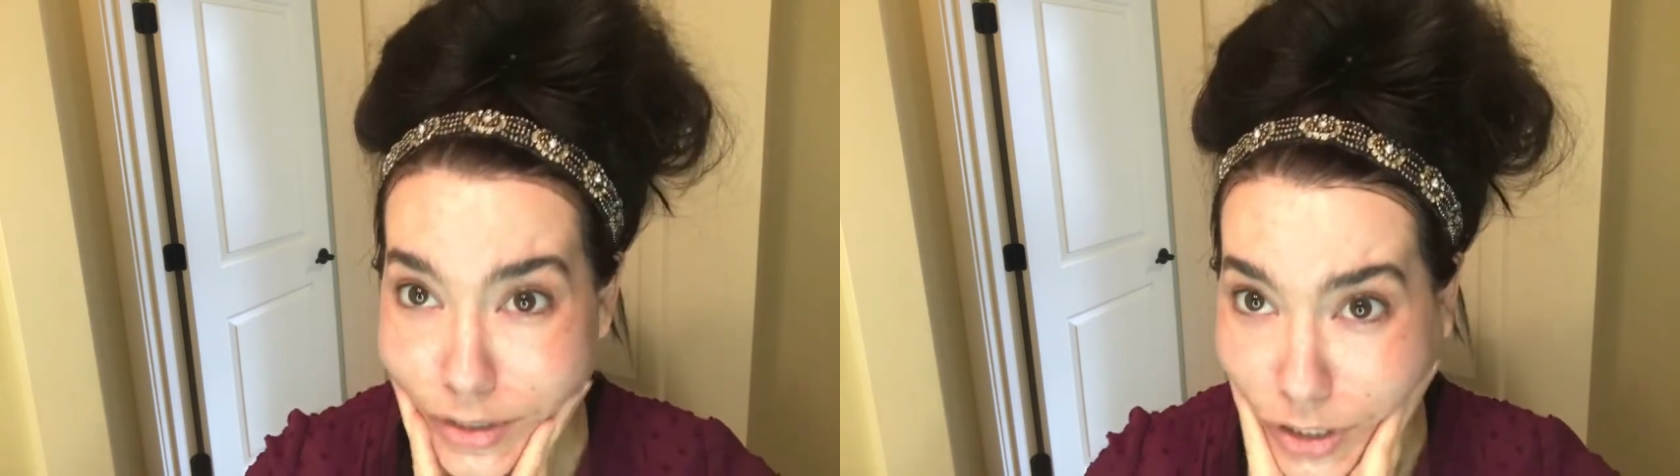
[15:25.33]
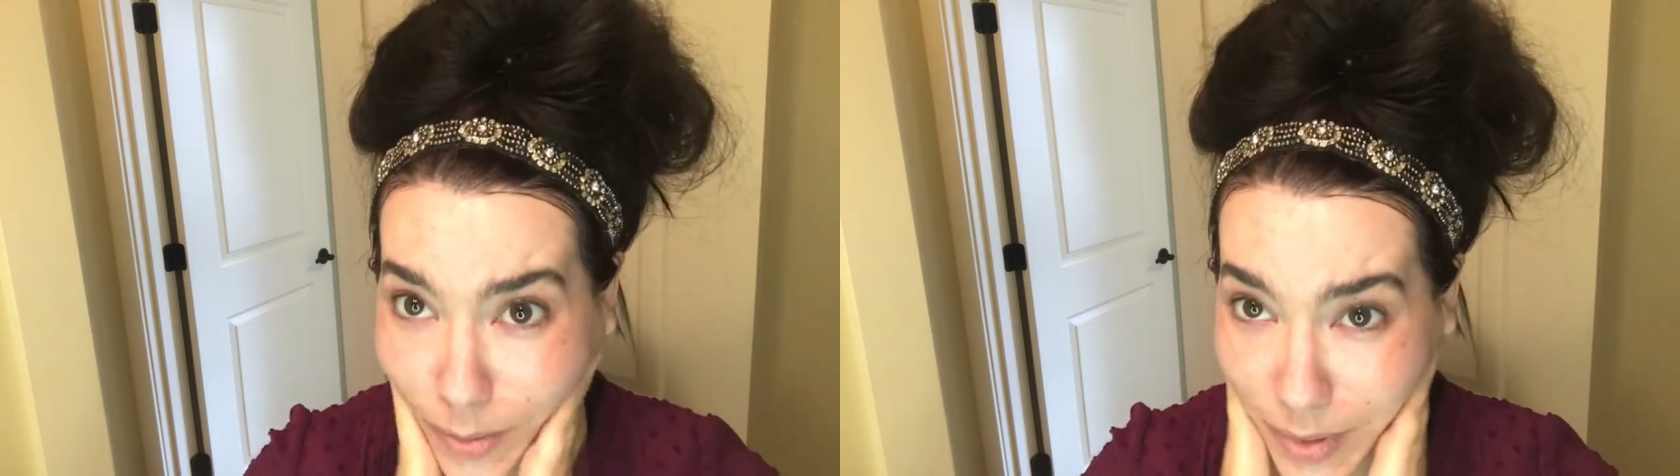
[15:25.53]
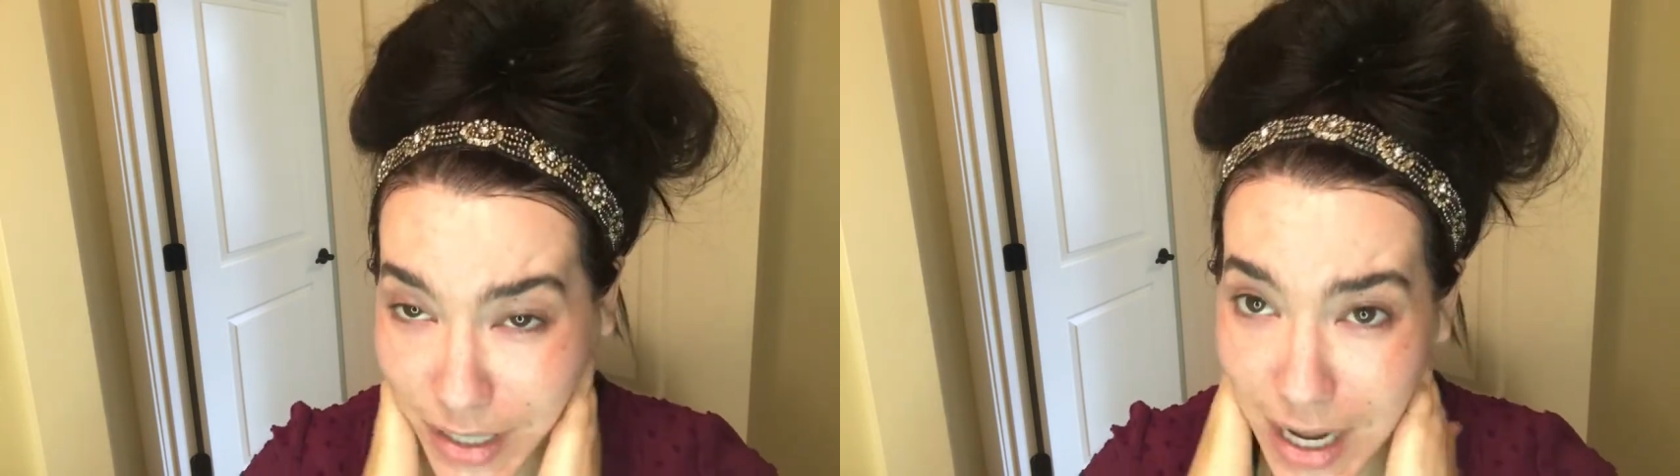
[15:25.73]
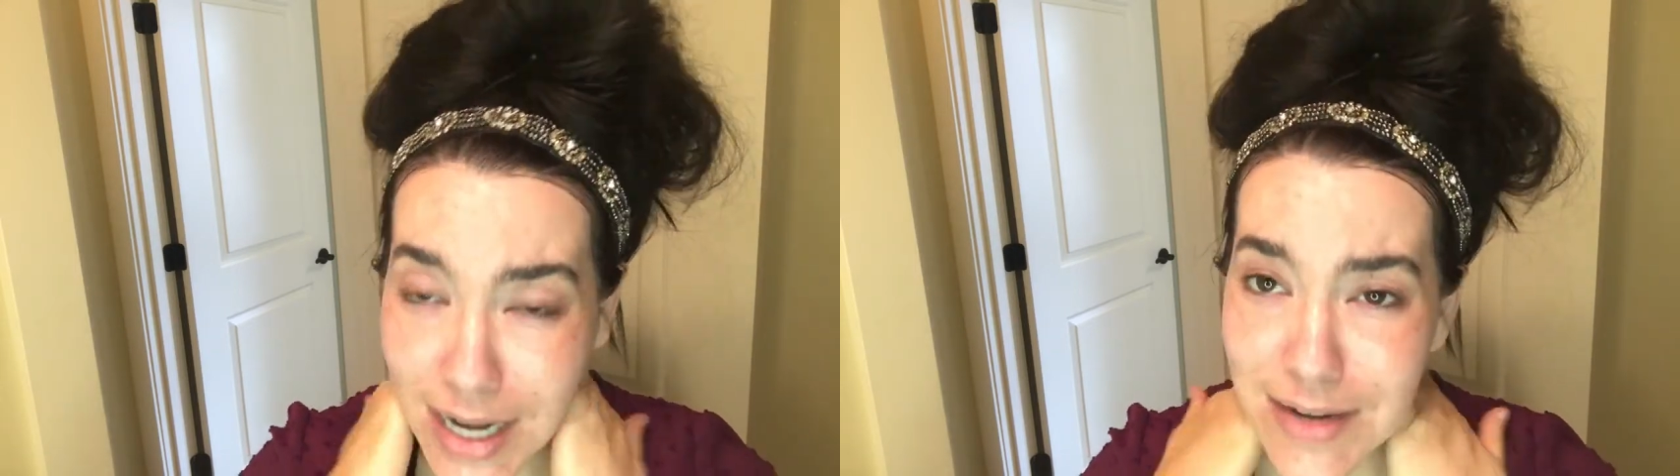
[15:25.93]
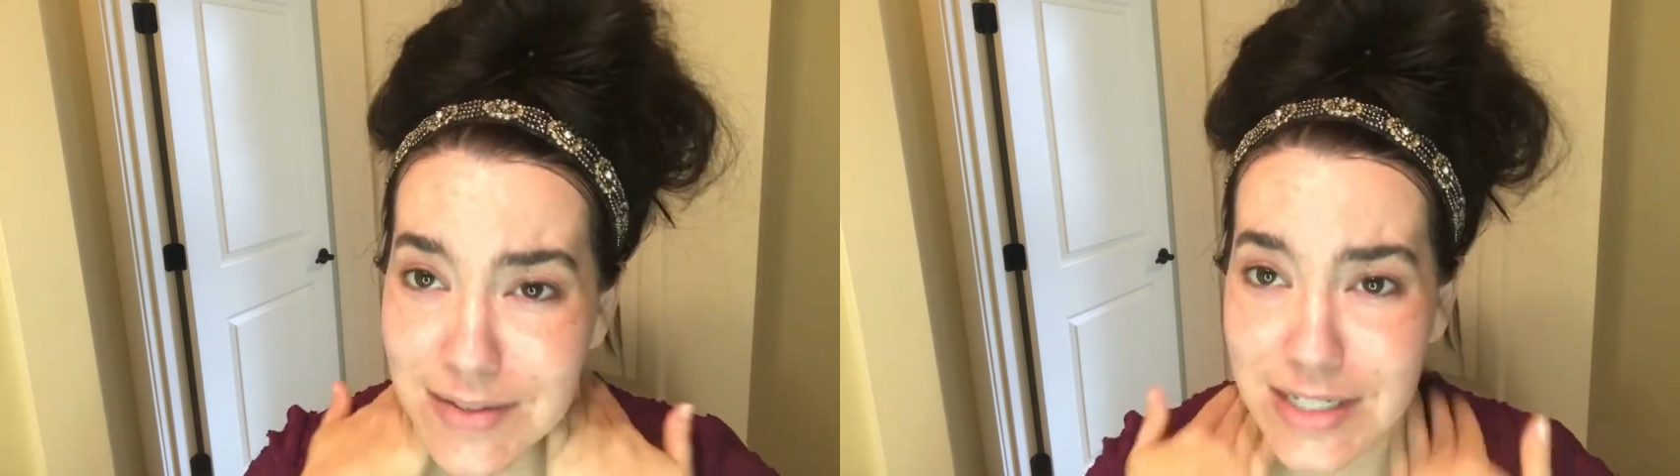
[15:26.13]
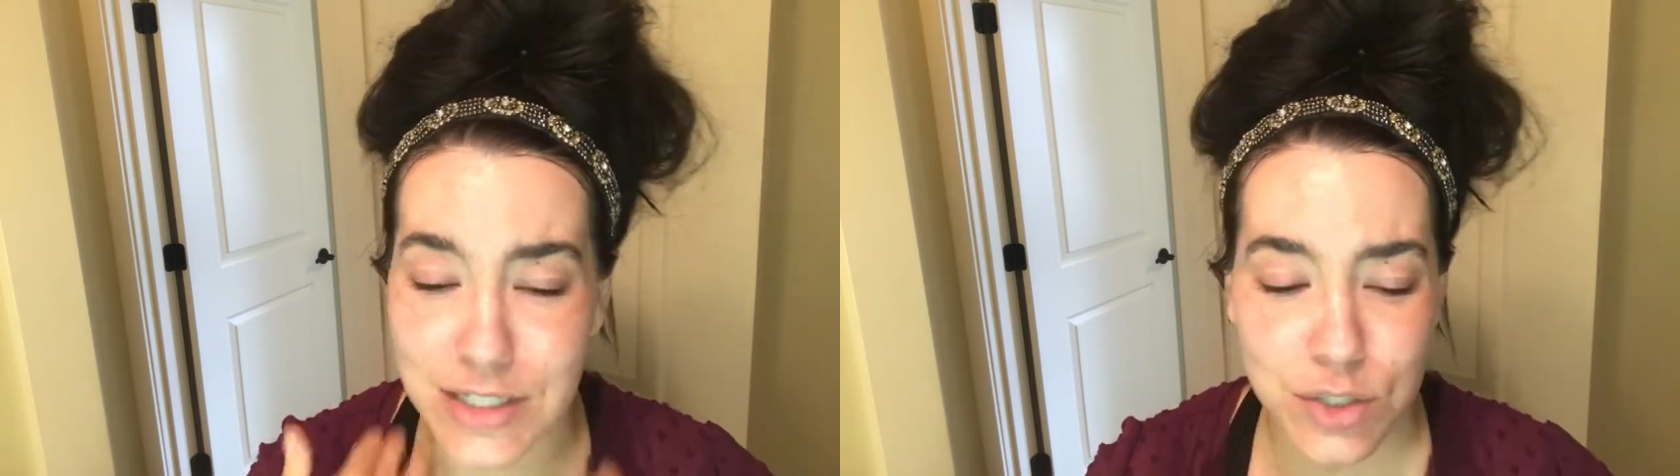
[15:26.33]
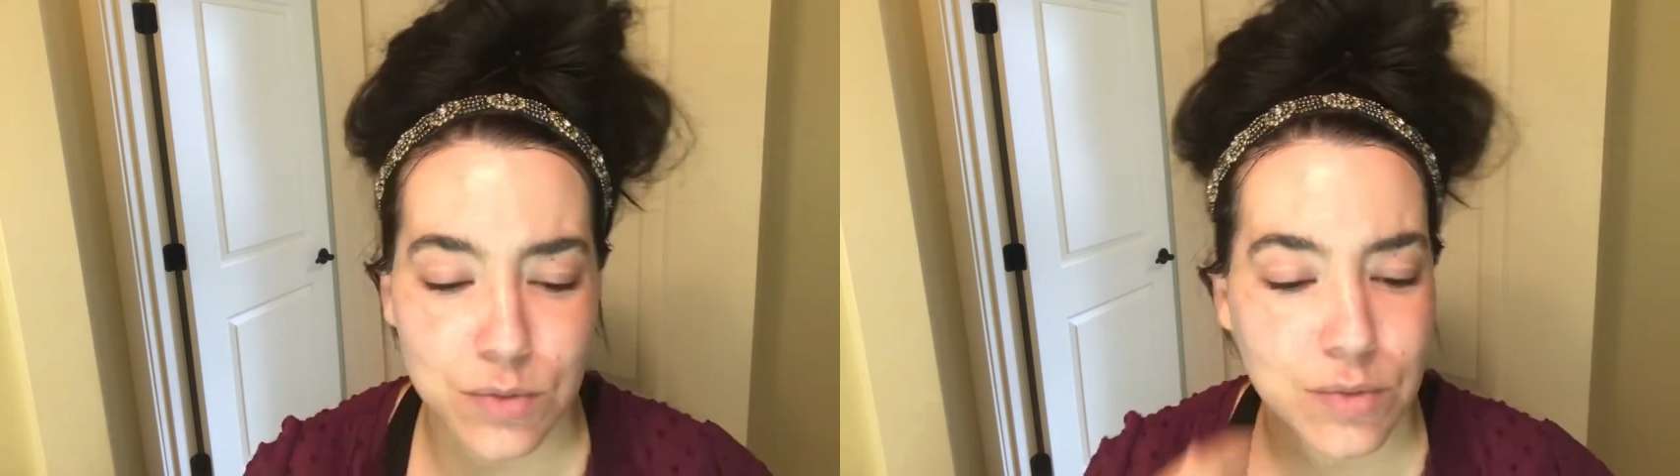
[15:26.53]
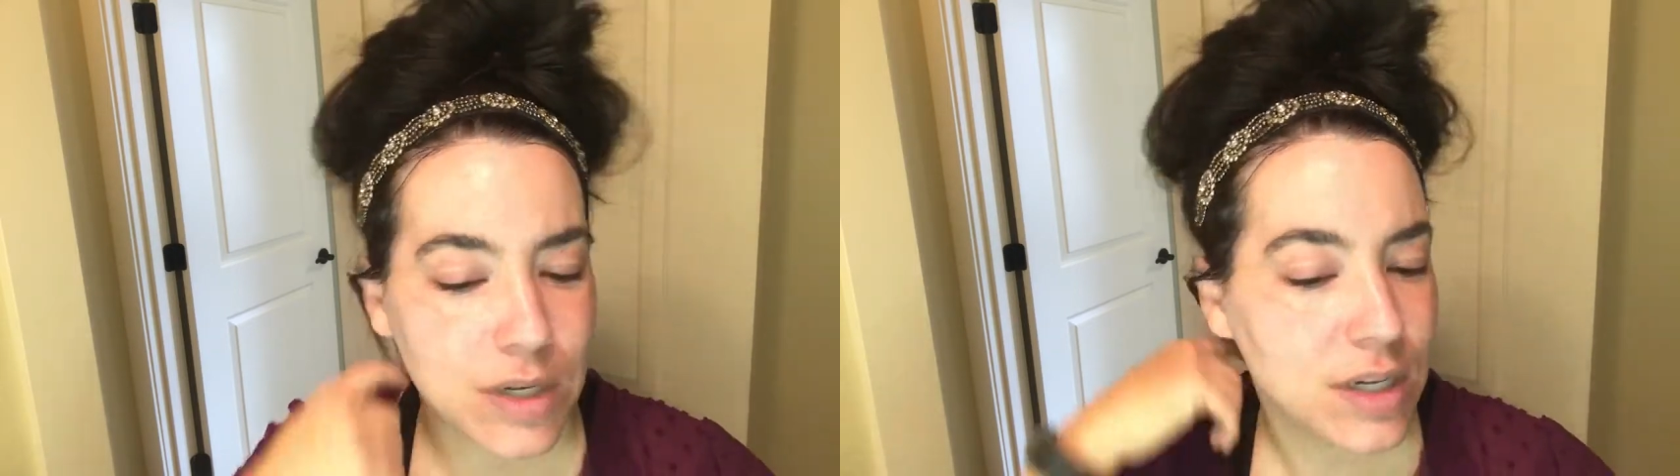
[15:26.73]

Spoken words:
sharpened knives is you